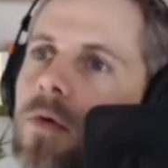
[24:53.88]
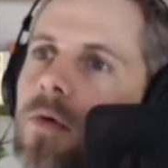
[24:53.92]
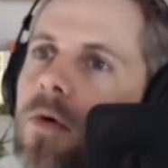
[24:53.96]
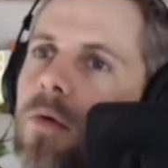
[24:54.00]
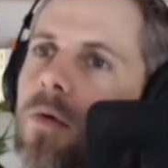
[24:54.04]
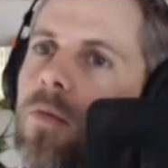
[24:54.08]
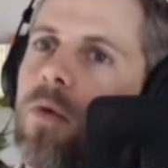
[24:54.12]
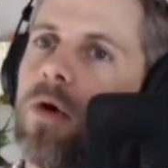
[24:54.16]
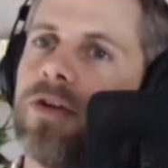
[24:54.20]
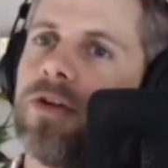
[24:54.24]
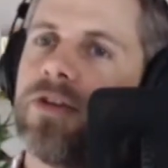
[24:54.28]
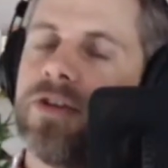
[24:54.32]

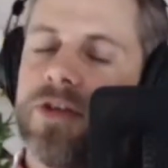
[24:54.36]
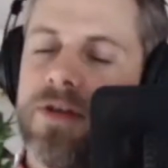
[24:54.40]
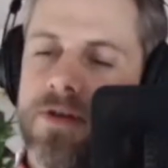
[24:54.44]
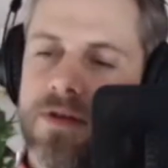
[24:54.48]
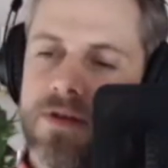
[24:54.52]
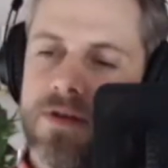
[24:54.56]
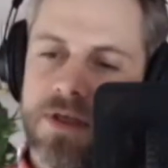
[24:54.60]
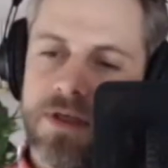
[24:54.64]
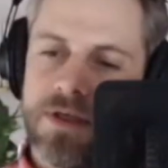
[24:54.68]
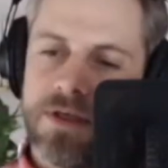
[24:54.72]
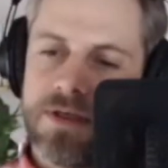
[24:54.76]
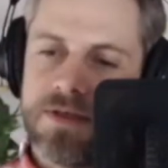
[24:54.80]
What do you
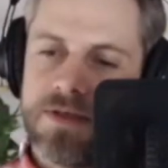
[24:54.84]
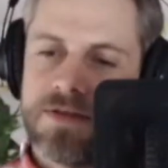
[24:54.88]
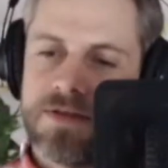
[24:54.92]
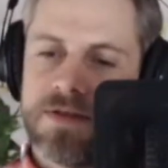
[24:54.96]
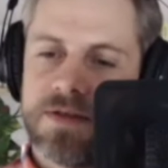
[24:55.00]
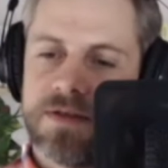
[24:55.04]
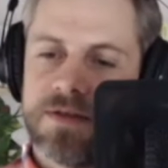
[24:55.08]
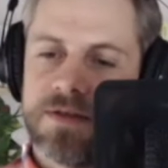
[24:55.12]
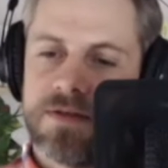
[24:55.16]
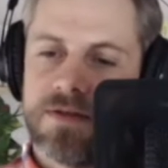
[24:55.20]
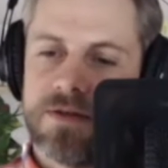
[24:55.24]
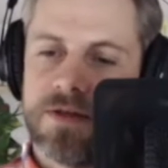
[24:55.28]
think is
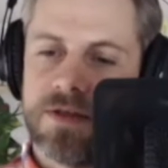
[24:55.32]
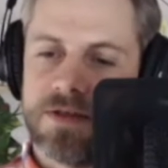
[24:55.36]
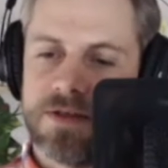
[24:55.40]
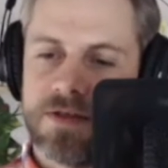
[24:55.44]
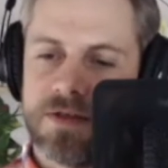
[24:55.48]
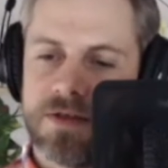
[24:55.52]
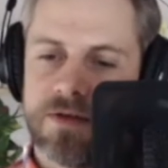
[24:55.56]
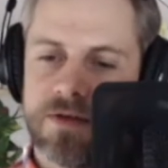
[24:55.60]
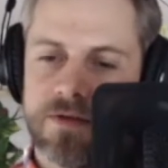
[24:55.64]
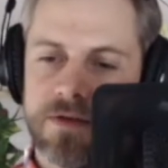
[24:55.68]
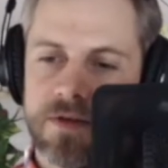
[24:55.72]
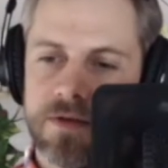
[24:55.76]
the sort
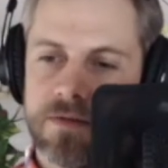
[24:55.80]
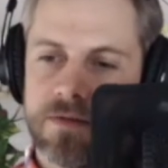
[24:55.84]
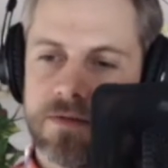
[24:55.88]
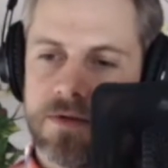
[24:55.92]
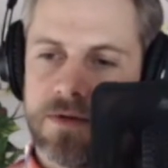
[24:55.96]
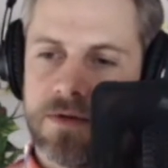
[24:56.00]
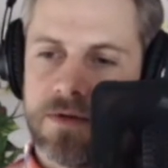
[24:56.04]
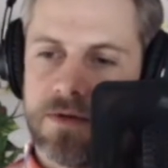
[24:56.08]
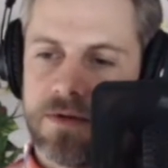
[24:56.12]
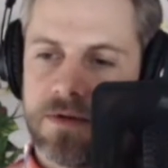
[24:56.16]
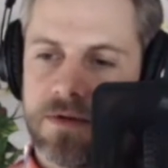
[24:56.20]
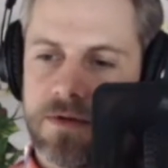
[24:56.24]
of
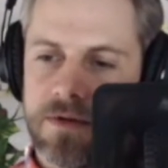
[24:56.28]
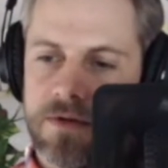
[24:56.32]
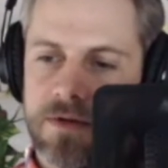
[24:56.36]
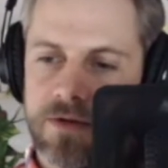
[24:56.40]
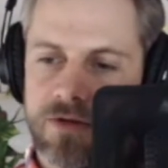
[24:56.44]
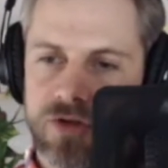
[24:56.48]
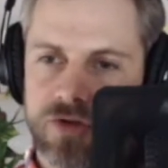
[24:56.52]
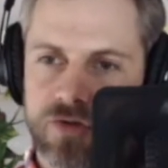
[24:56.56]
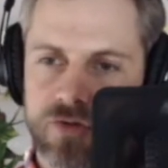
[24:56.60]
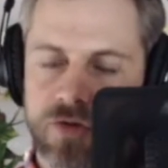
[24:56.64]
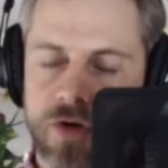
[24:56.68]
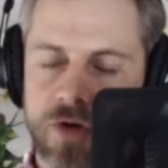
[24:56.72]
the
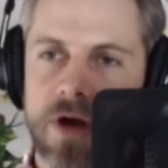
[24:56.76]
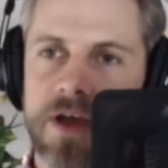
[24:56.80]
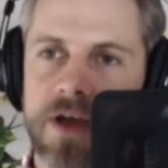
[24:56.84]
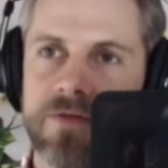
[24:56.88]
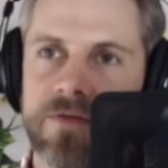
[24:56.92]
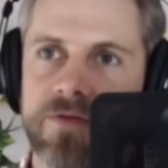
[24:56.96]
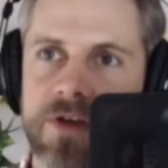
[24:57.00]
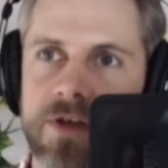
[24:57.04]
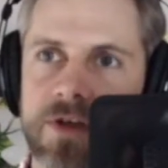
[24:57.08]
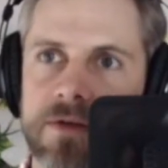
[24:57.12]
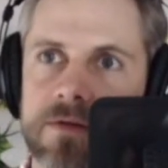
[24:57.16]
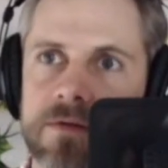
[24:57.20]

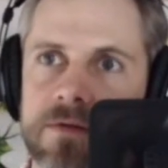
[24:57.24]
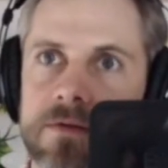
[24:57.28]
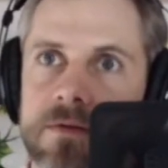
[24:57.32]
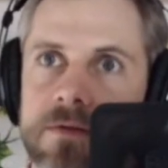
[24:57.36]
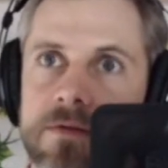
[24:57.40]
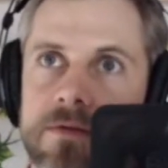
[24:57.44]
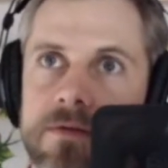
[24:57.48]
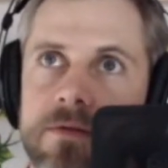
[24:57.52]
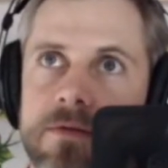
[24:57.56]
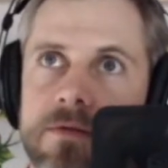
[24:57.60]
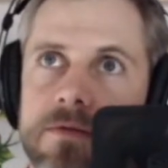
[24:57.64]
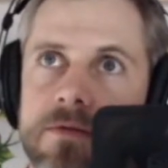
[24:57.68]
driving
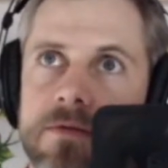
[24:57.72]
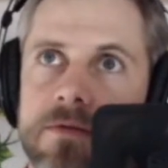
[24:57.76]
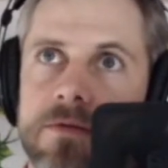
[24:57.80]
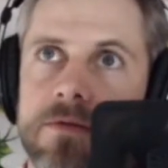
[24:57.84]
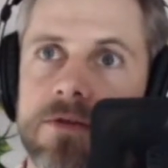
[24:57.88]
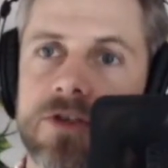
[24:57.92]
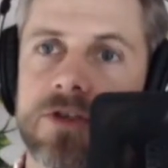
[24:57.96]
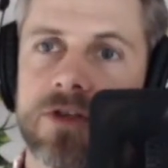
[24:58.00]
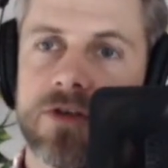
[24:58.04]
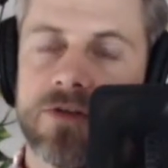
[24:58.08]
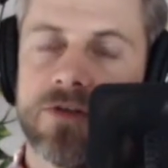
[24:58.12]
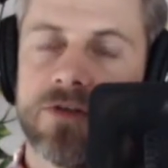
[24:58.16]

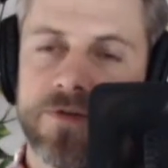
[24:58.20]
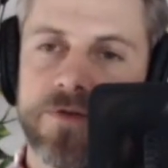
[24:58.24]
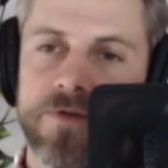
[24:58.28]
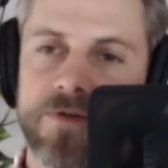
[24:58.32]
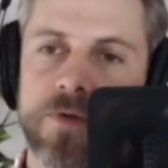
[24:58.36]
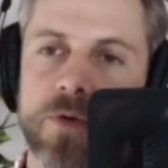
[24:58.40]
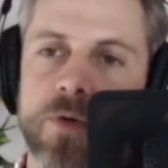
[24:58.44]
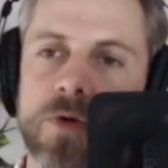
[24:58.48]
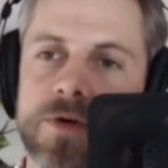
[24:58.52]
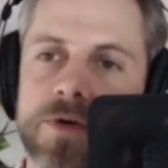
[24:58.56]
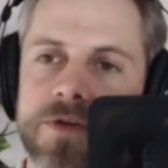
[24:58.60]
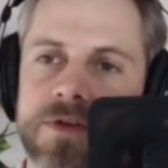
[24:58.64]
sort of
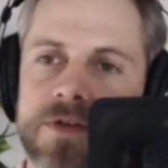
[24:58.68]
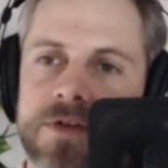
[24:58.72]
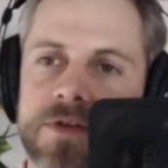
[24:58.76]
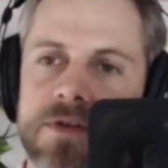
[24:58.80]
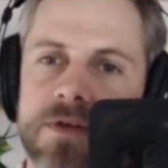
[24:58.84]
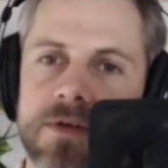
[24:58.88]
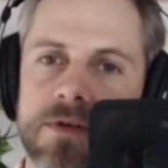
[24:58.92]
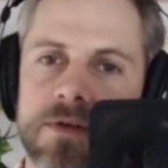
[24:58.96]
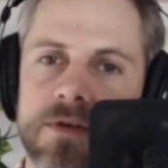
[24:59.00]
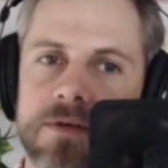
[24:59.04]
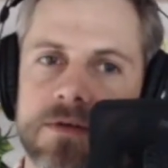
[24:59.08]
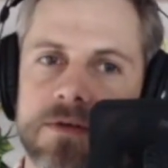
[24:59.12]
force
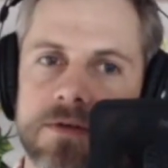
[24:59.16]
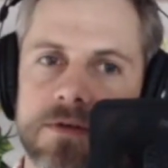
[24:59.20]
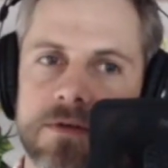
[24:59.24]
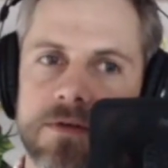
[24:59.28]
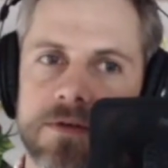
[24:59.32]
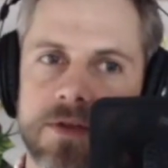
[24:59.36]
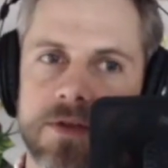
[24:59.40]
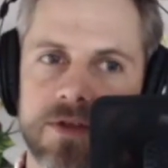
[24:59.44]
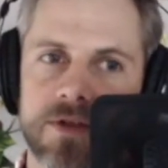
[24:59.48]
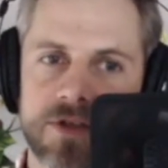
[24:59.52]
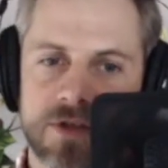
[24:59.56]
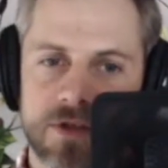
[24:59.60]
that
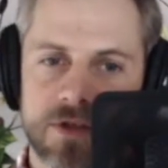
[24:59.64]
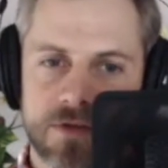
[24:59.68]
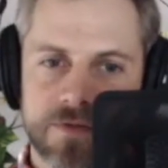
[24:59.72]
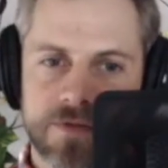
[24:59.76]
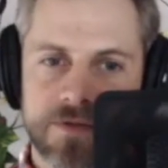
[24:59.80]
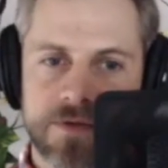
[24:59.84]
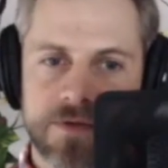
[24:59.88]
sort of